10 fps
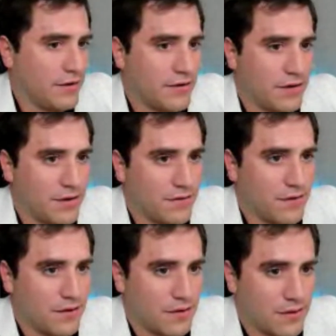TikTok is
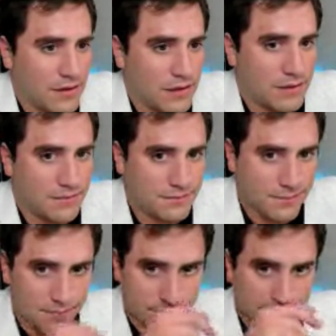the
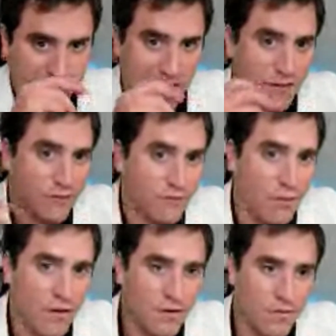
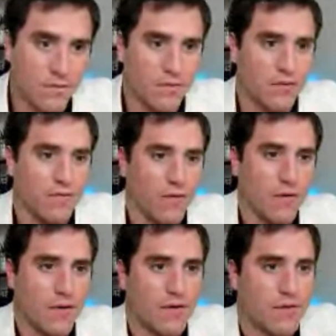foreign
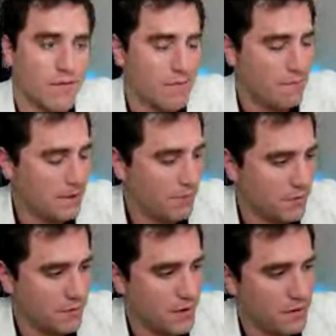people
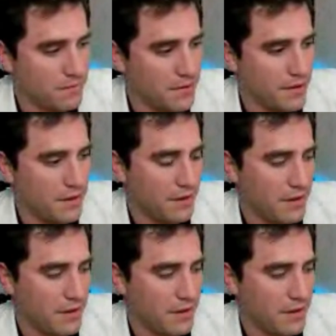doing it, but